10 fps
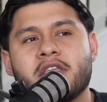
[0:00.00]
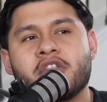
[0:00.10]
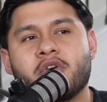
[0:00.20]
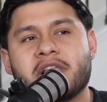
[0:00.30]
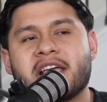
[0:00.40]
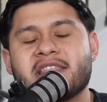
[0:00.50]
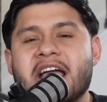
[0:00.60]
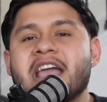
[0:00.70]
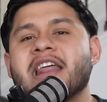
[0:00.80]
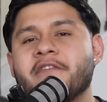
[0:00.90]
you know, like a
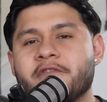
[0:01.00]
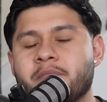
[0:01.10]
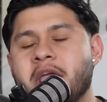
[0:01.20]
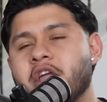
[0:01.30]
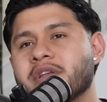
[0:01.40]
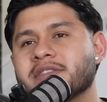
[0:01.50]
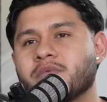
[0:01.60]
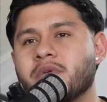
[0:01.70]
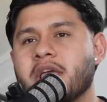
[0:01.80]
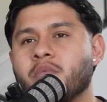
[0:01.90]
night out for parents
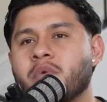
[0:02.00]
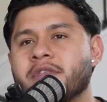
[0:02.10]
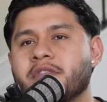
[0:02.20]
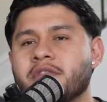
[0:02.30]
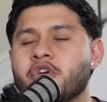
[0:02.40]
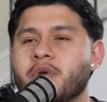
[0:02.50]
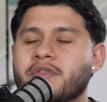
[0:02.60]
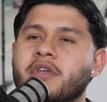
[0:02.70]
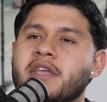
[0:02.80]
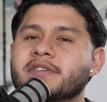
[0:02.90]
with knowing
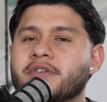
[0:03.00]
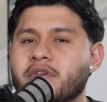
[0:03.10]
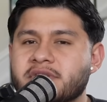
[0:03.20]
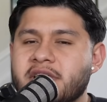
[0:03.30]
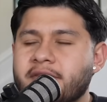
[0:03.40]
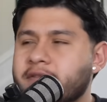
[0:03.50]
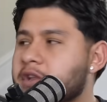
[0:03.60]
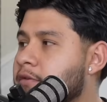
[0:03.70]
their kids are there safe. You know?